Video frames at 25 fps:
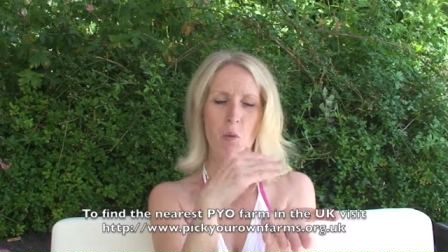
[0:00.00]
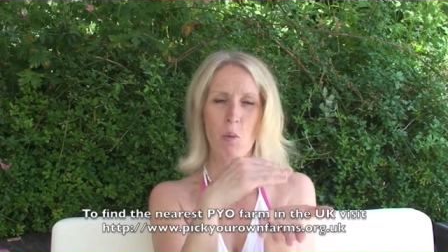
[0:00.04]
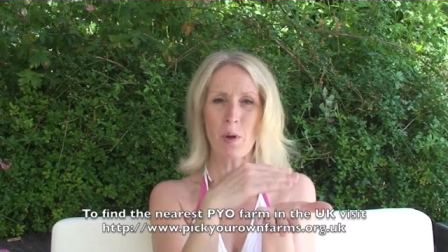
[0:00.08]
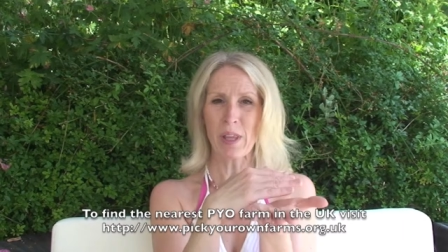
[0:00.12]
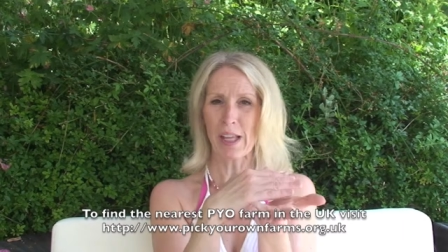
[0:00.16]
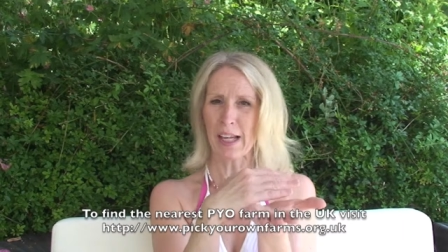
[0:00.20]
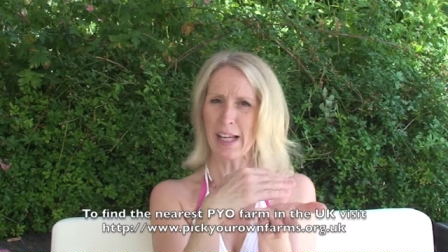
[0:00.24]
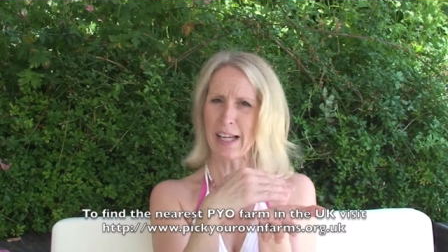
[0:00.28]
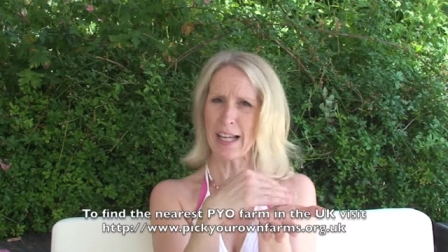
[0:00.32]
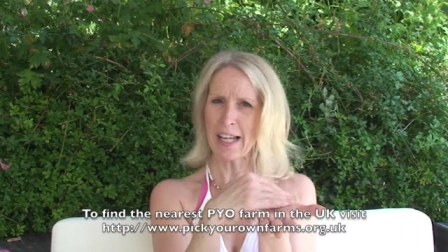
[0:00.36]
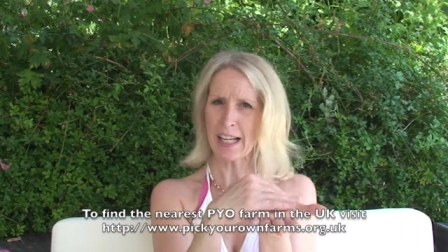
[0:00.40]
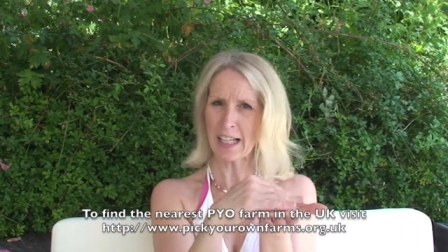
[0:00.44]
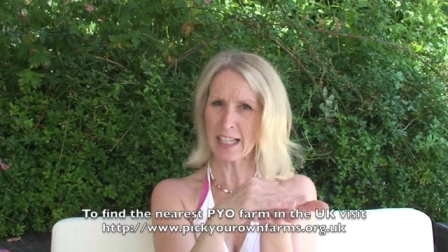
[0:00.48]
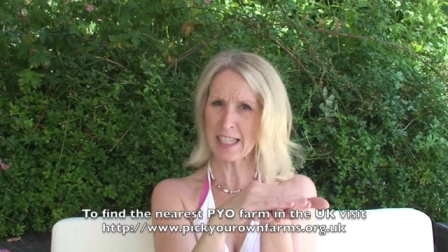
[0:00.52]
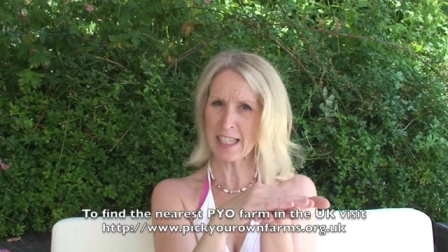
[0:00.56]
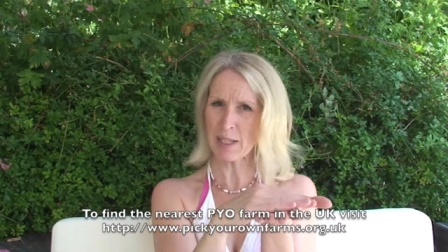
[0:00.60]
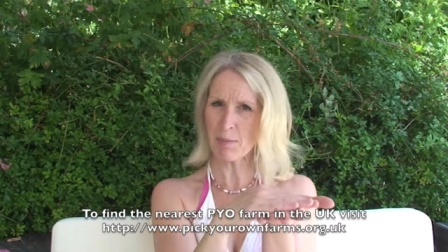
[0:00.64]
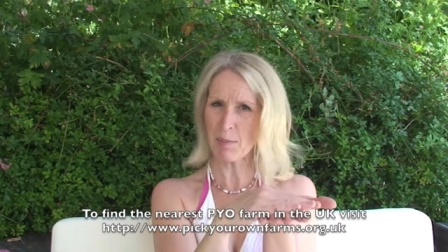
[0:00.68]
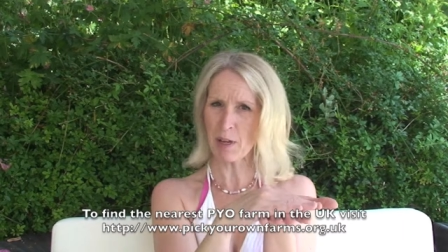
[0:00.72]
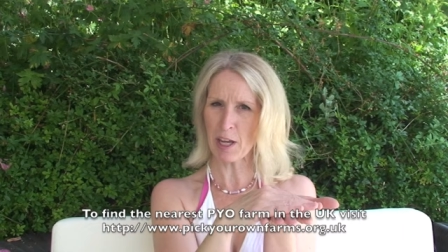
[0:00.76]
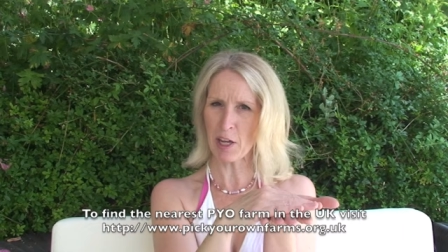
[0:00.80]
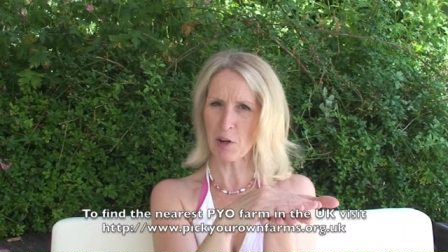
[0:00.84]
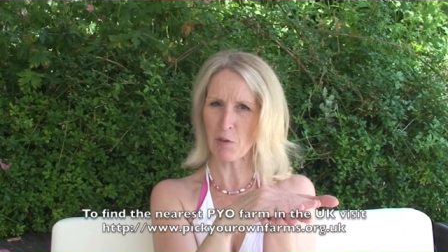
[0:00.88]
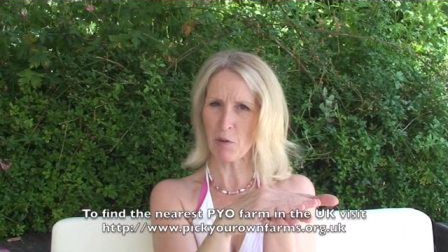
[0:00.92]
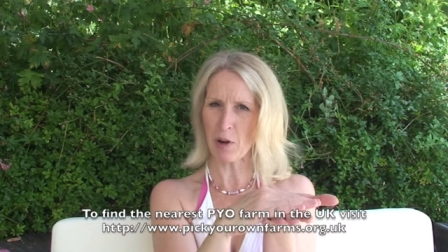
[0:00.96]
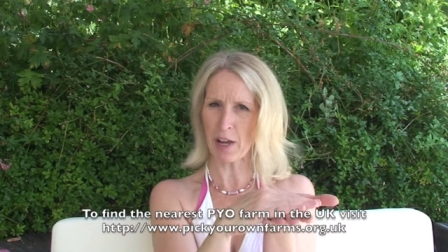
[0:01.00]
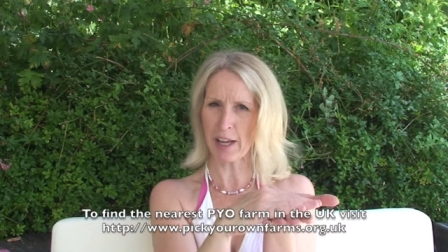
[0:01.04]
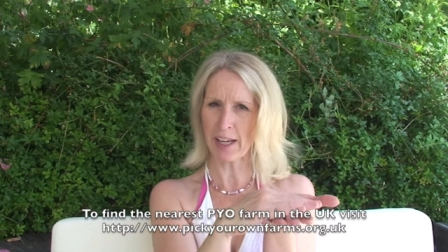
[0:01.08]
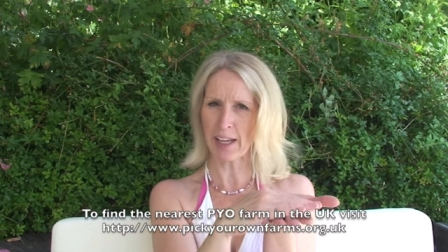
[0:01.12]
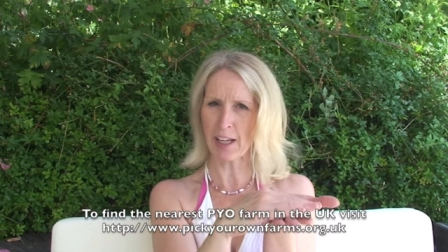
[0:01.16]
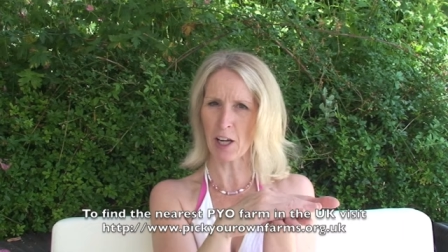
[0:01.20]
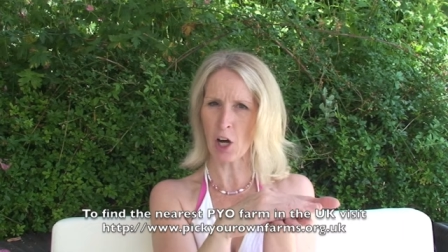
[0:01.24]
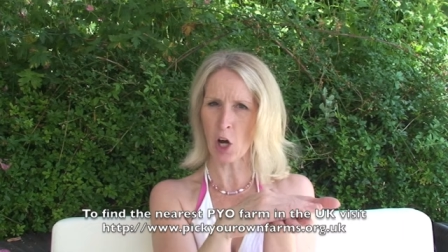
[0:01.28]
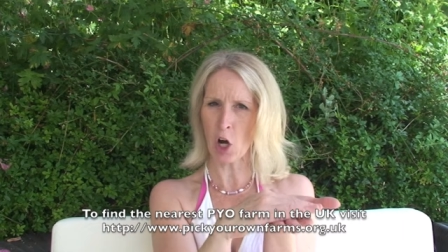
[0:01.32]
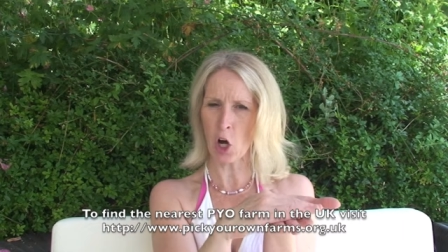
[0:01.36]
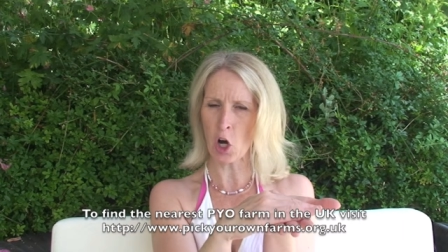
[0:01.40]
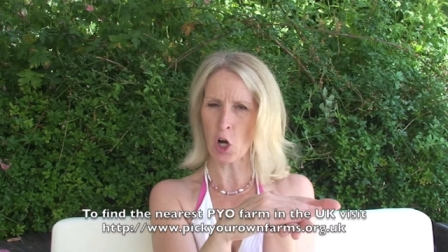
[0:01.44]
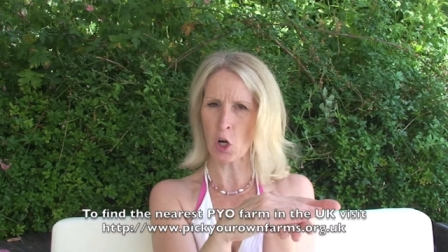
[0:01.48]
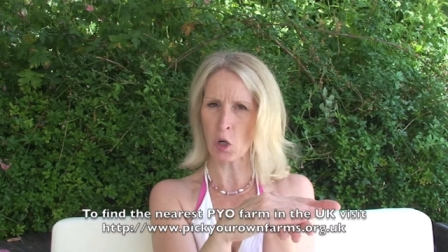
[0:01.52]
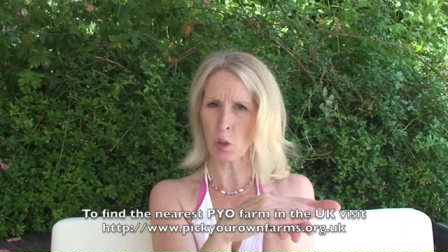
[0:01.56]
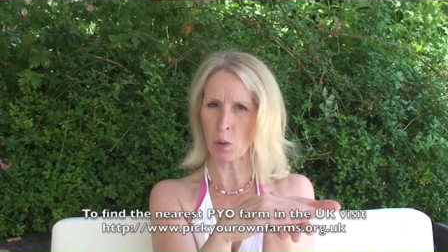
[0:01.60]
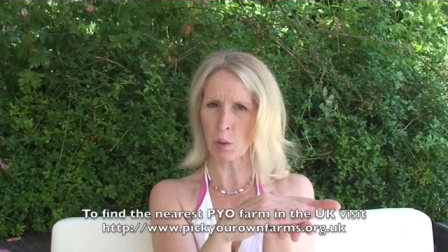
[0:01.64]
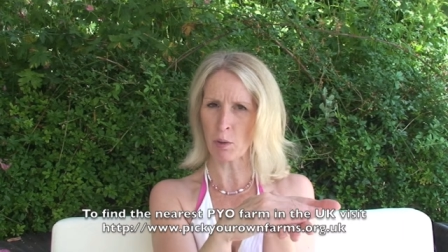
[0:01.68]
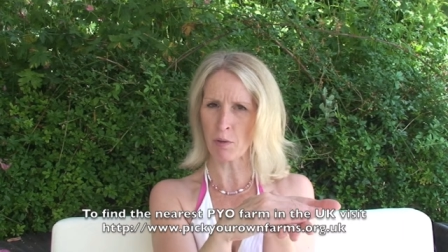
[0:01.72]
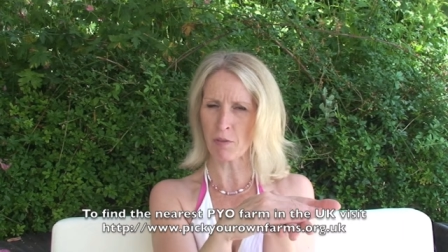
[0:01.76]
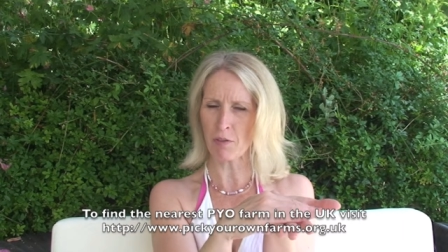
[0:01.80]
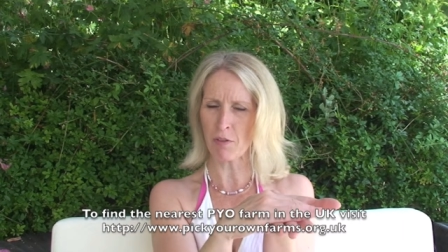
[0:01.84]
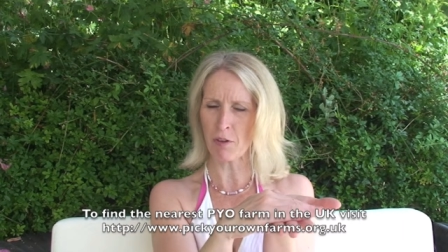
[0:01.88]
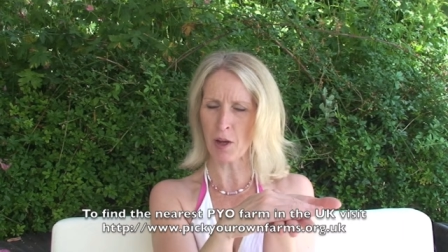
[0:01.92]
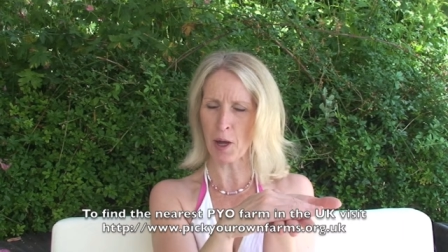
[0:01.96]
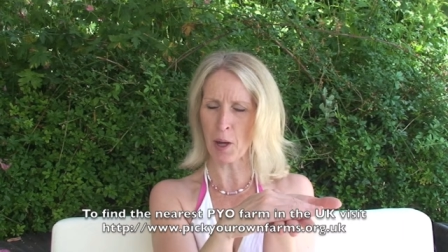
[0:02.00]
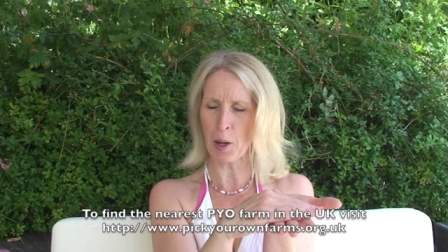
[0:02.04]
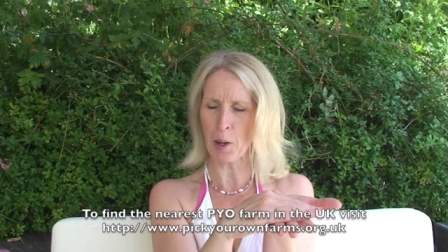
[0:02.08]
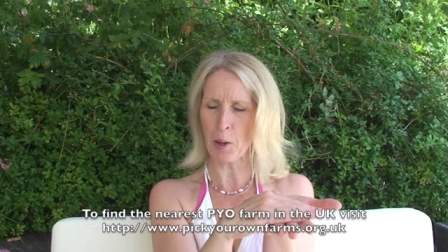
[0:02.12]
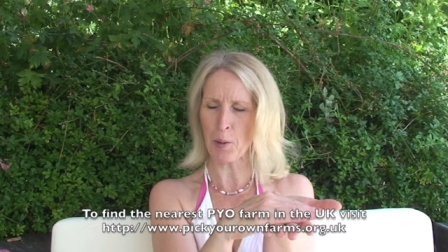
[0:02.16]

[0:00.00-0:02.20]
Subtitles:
with a little smearing of